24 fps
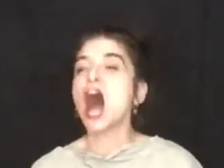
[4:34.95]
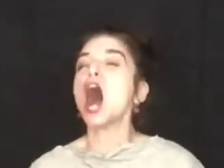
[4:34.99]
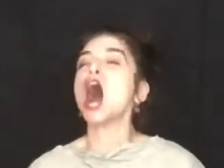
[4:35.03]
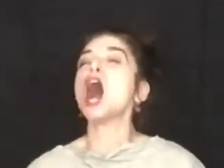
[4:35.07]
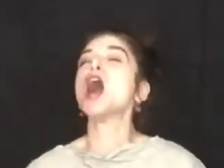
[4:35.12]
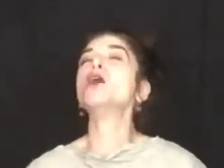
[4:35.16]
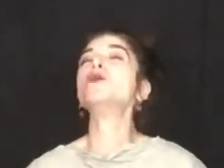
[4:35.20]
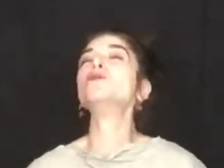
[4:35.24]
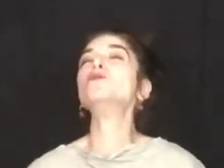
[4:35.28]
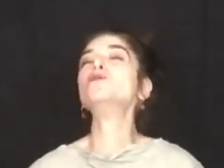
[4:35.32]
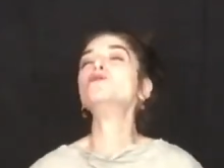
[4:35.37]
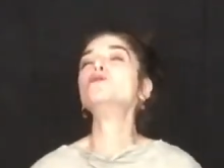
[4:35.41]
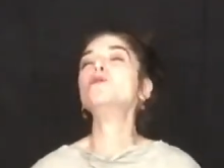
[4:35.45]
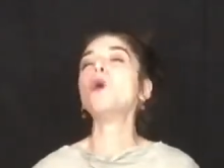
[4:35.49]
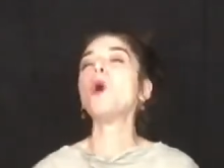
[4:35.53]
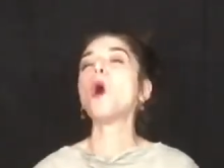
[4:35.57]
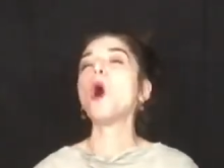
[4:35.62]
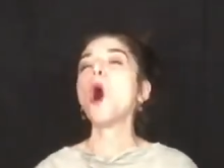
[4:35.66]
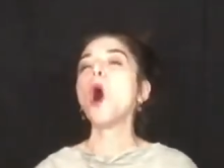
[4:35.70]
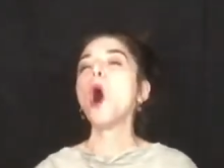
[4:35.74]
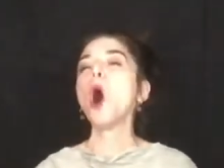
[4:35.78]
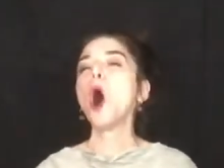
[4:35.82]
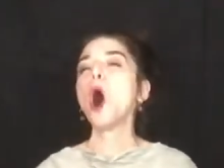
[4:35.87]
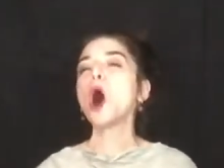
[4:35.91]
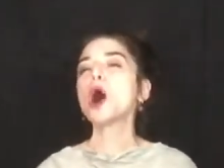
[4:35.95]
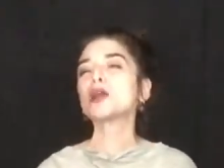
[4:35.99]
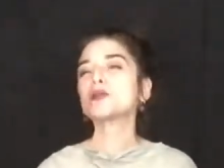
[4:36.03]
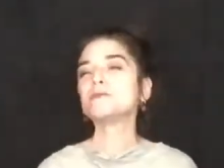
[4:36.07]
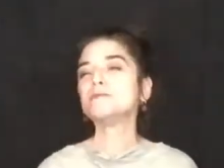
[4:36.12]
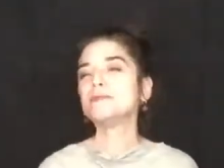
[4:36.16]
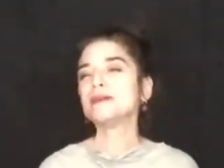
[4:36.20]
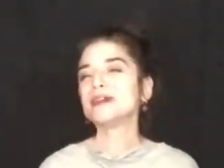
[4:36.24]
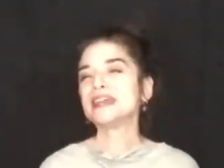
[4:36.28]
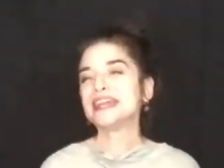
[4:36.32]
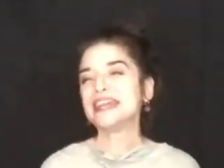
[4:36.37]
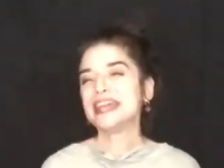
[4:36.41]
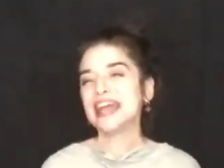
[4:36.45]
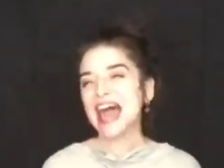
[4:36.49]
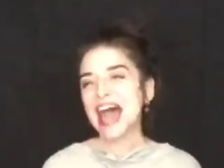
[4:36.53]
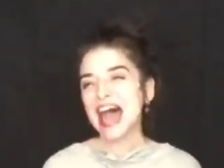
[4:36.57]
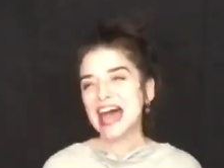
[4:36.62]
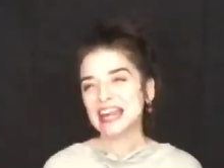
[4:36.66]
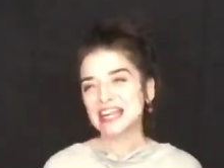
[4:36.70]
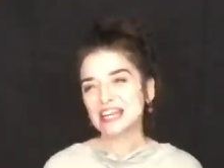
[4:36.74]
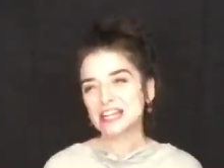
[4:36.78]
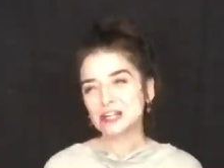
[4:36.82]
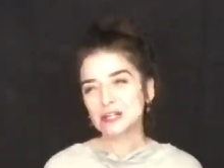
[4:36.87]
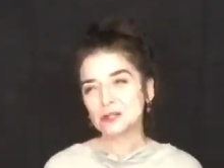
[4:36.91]
a warm
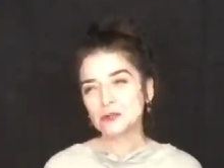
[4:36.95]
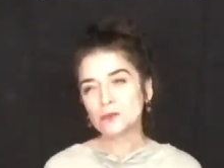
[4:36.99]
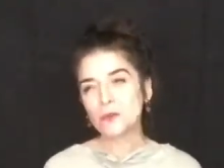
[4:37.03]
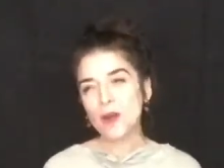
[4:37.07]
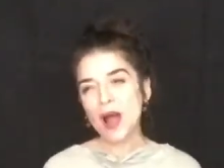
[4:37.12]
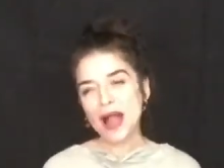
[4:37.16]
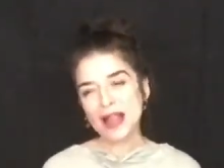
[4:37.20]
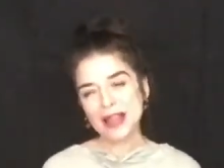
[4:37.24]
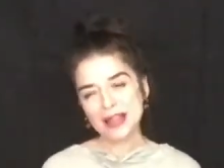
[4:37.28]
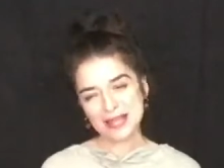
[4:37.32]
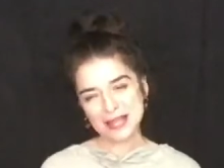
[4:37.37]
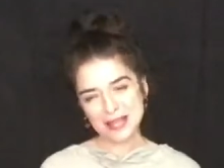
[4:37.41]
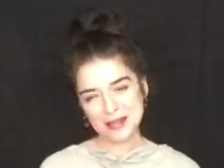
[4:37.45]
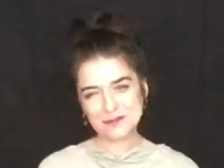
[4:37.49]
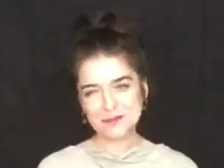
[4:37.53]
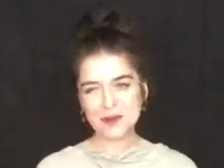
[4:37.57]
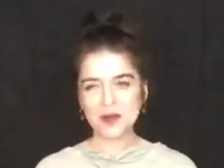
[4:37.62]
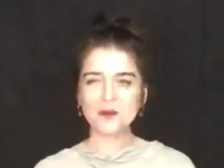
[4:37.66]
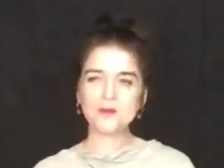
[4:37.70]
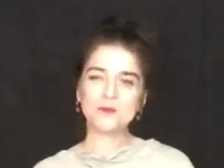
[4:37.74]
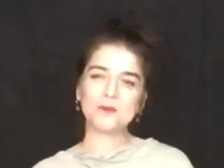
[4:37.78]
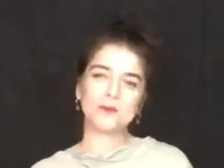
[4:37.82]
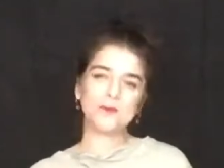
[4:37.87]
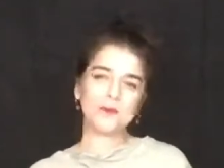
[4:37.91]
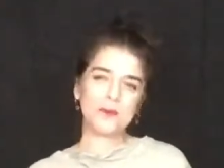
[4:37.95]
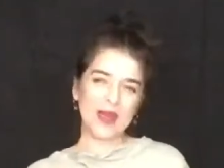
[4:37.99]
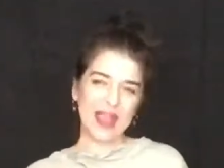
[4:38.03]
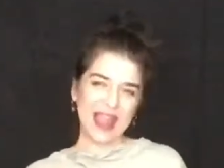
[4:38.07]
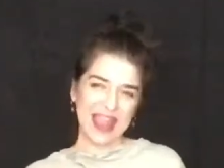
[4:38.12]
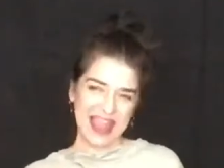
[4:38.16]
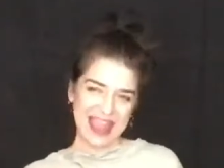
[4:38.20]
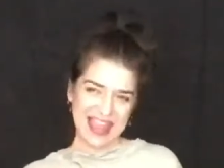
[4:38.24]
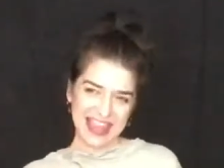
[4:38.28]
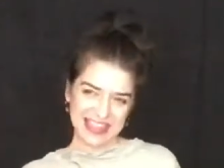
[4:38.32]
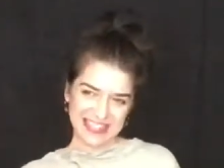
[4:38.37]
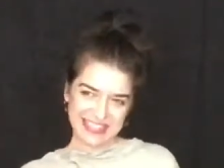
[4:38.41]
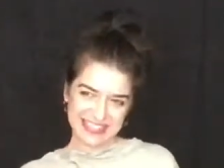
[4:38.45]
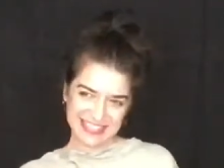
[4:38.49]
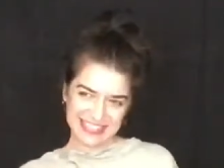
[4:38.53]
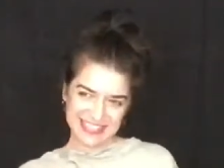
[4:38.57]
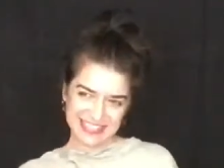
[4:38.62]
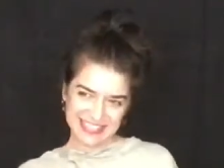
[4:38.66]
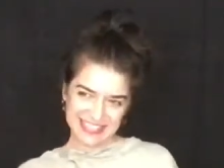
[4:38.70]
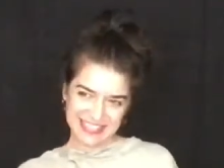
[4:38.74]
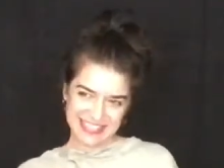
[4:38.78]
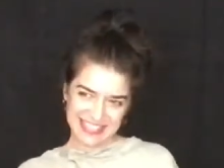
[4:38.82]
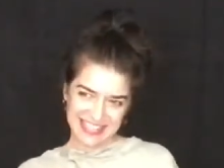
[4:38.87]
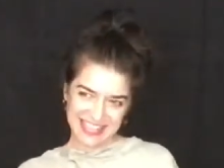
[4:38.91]
McGarrigle welcome
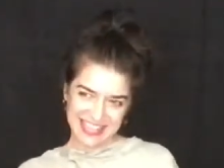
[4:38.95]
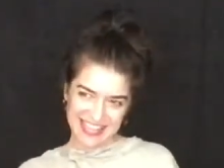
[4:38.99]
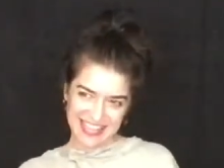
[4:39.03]
awaits you.